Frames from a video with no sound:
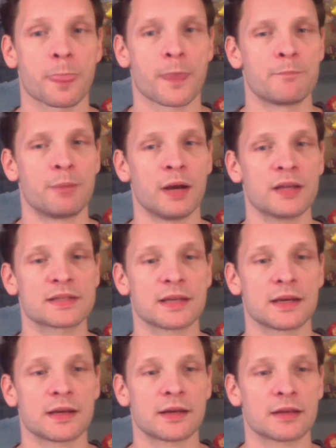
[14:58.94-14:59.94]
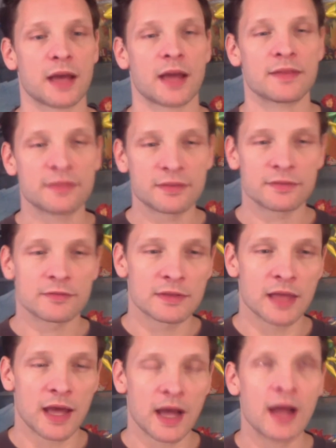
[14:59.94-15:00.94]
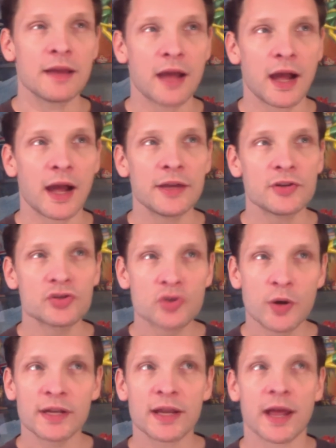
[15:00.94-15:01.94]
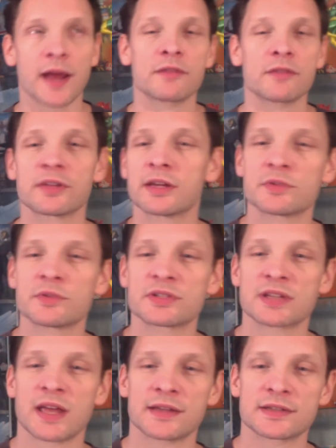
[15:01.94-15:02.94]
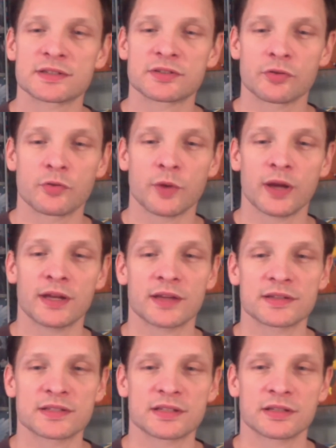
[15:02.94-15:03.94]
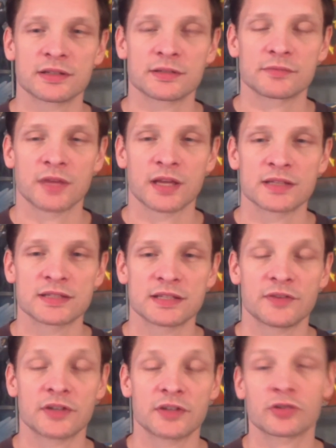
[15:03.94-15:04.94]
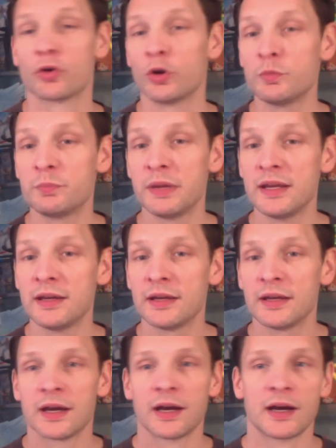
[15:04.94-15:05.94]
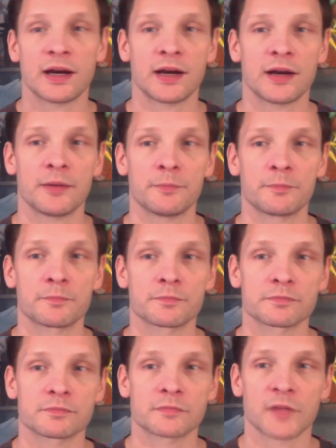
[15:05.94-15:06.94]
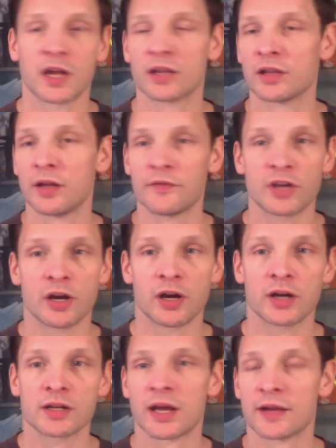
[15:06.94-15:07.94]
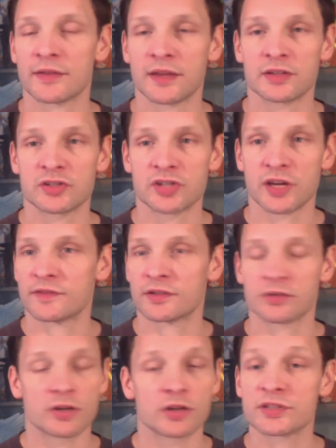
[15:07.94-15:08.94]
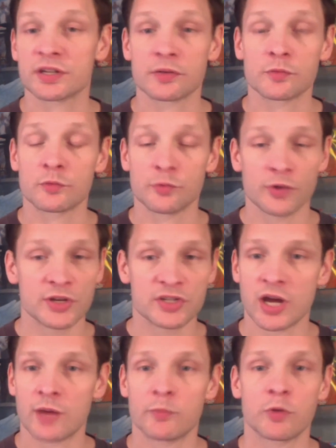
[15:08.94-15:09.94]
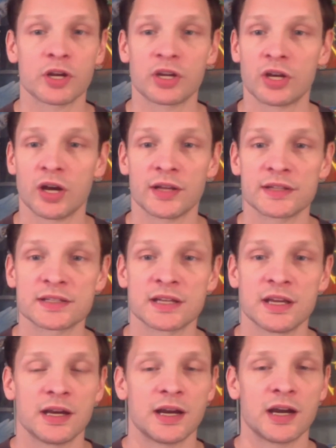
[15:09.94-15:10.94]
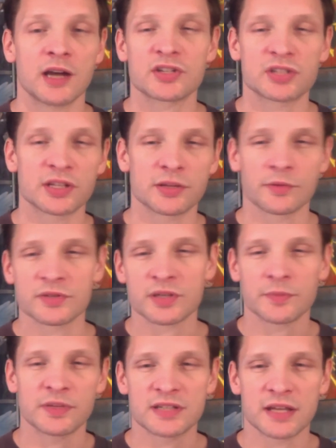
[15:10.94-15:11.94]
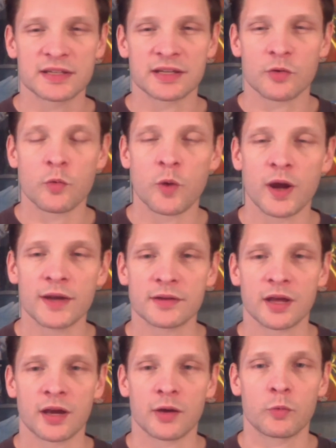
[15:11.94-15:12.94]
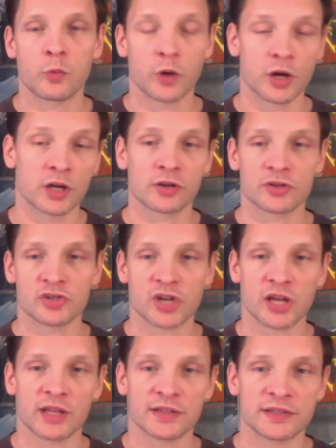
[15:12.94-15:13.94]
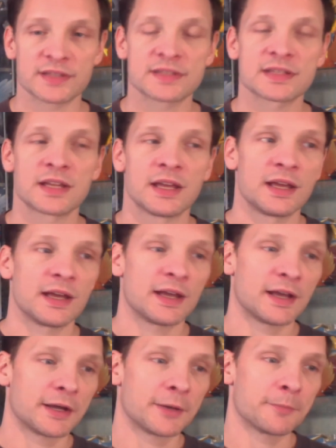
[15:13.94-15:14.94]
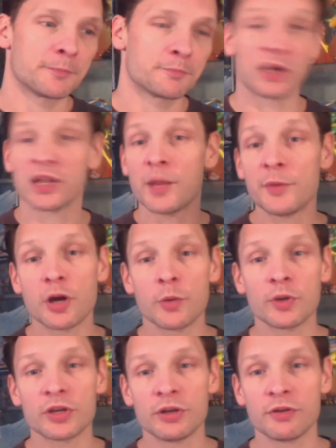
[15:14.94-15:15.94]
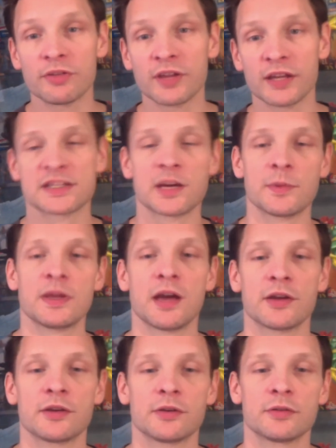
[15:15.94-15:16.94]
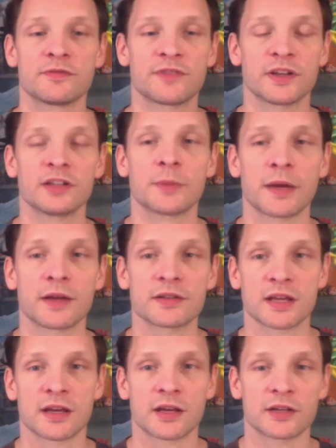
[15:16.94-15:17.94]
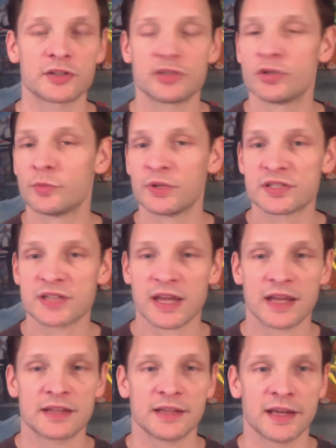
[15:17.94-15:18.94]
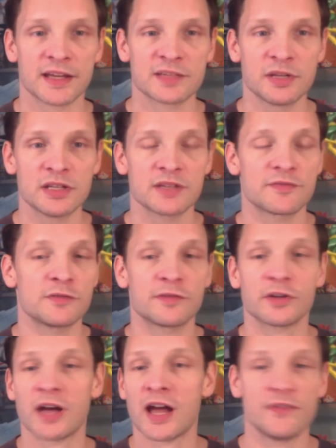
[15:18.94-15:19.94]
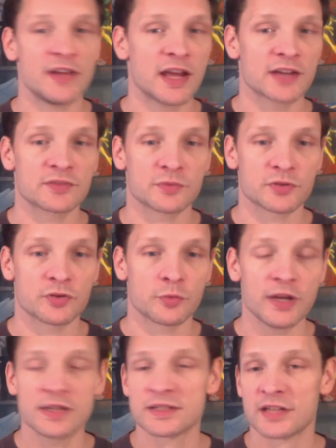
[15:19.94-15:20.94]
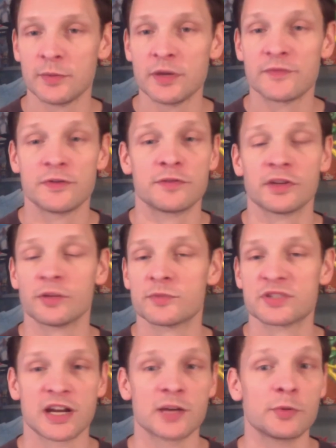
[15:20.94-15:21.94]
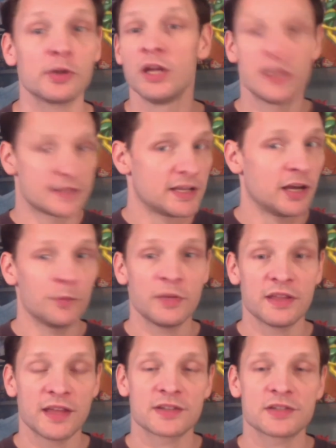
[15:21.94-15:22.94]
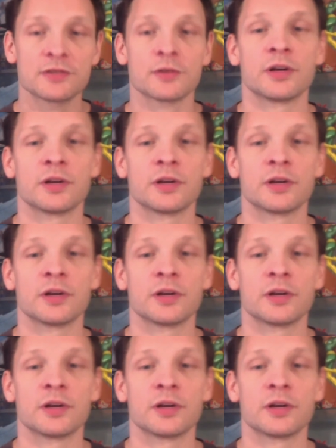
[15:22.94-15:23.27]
But I enjoyed it. I don't it was as great as the event could be. Um, I love the art. I think Jeff and Charles did a great job working on it. I just think there were some things that didn't quite work or gel in this. But let me know what you think. Tell me how you feel about Inhumans and the X-Men. If you feel IVX was great, tell me. If you feel it was terrible, tell me that too.